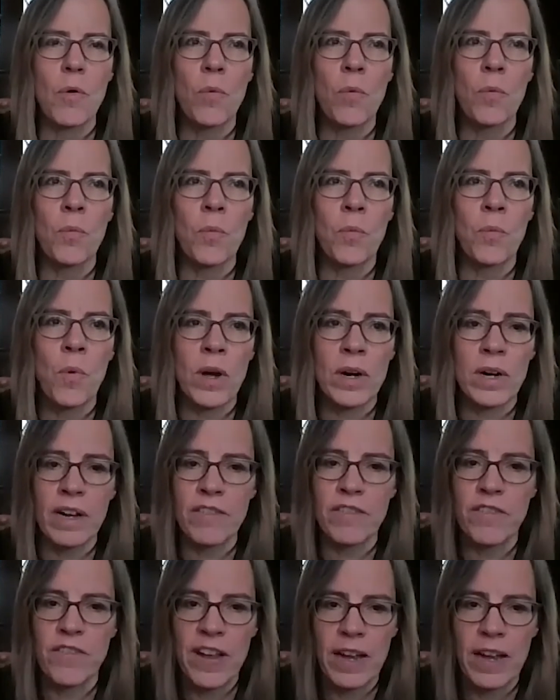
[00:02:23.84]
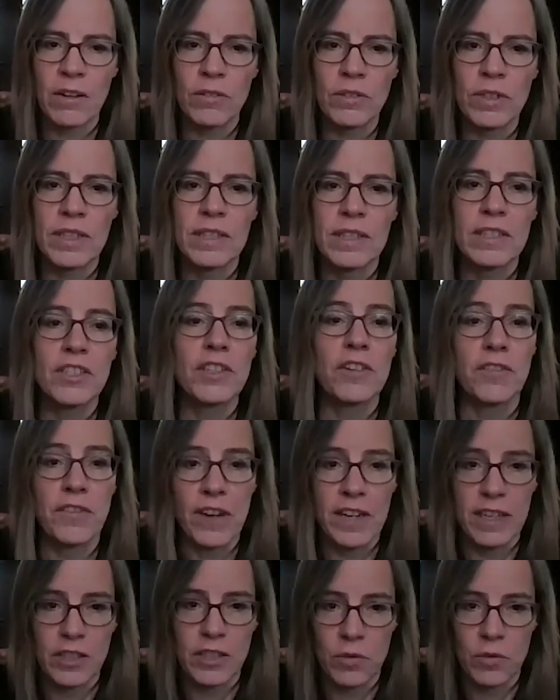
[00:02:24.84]
What I found is you
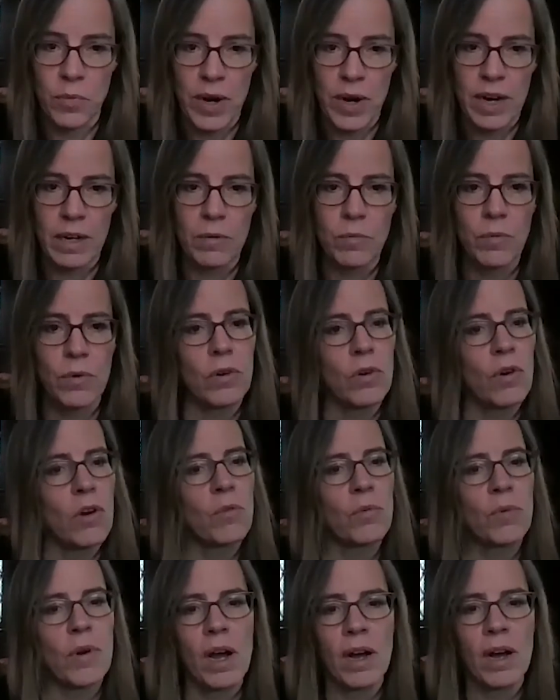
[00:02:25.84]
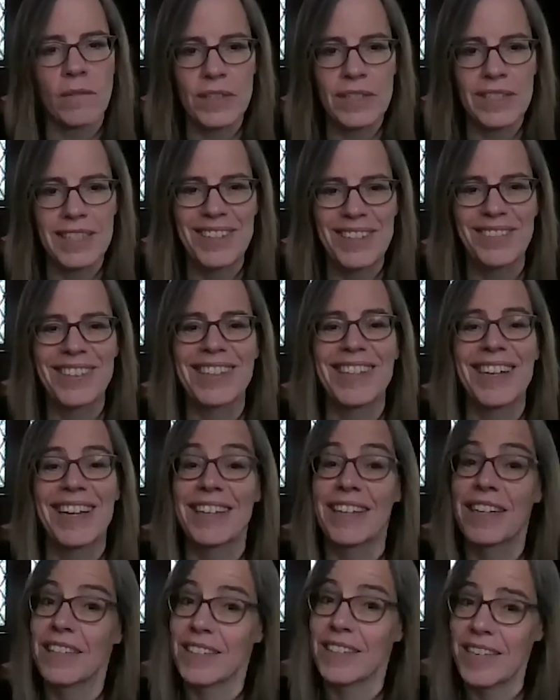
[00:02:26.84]
find a way. We're all obviously
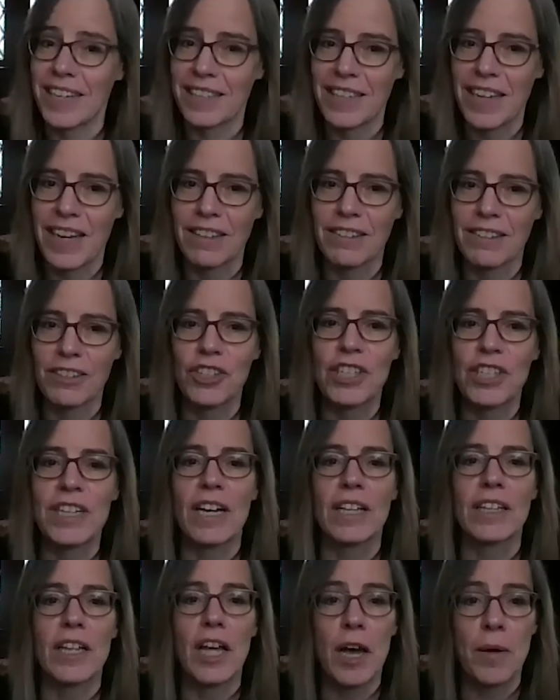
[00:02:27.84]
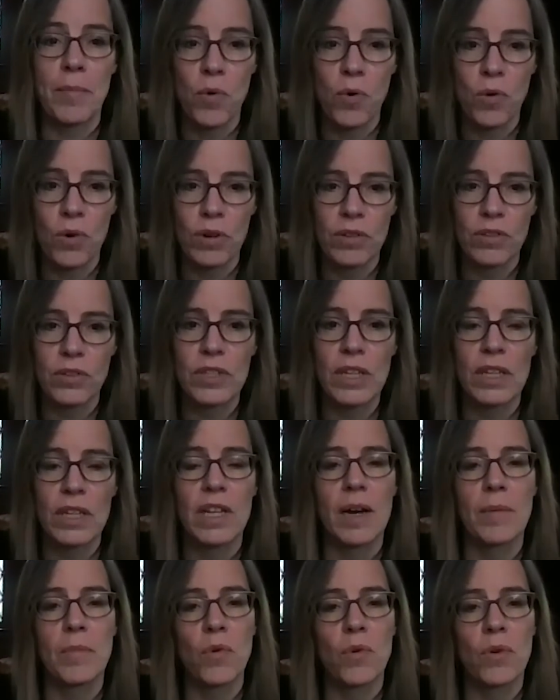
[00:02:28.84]
relying on technology a lot more. There's a
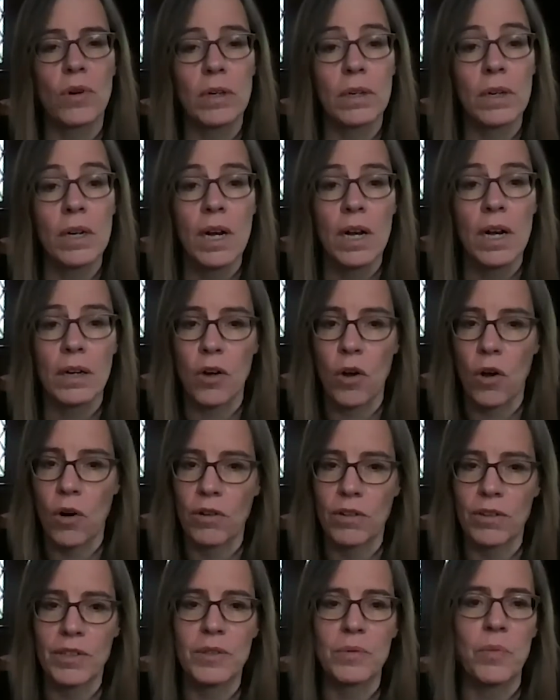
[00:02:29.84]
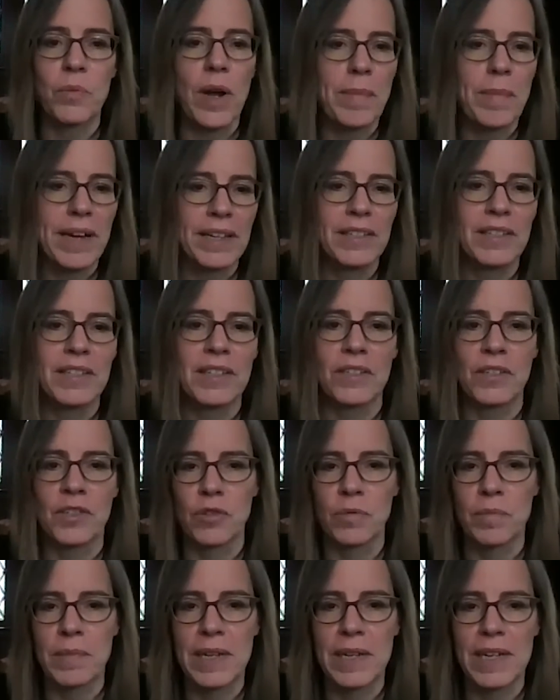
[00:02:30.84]
lot more calls, WebEx,
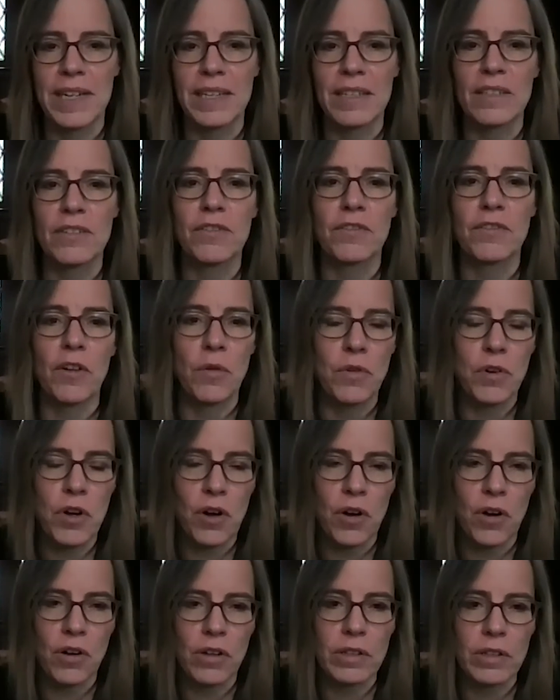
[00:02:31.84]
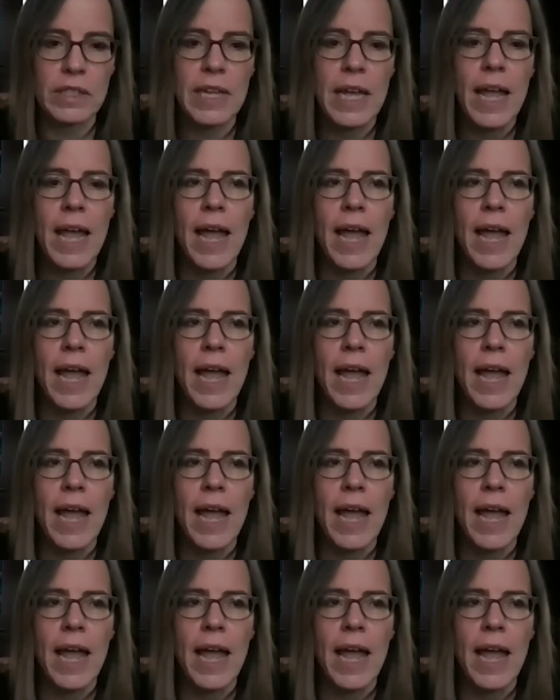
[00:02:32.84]
Zoom meetings, phone calls,